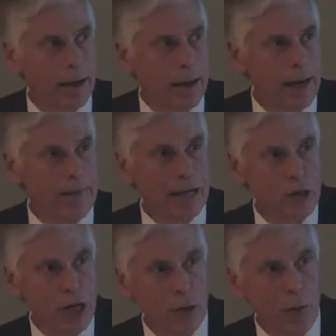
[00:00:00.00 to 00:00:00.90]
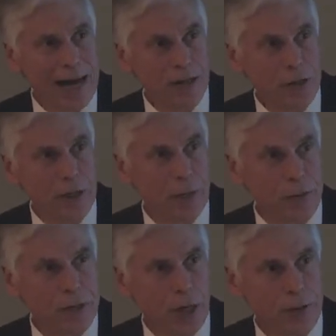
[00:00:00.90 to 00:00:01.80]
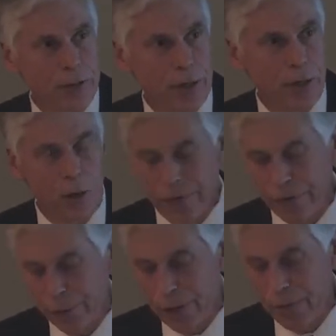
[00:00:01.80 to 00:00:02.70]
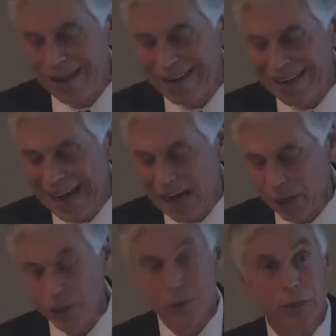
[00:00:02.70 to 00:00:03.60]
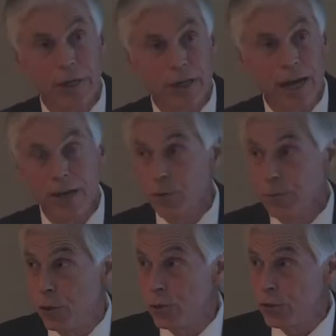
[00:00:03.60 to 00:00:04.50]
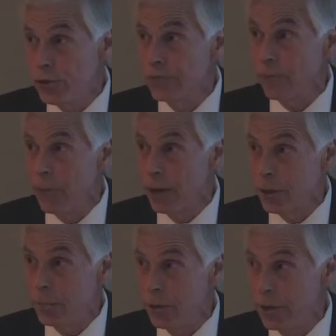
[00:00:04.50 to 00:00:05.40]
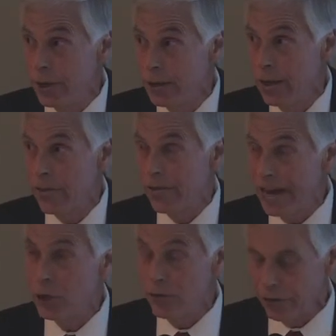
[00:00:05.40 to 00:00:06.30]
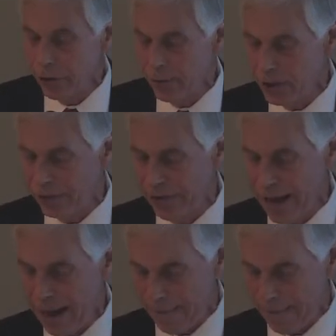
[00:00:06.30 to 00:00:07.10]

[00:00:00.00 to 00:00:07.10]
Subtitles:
And that generosity resulted in over $3 million in contributions from our community. Thank you very much for that.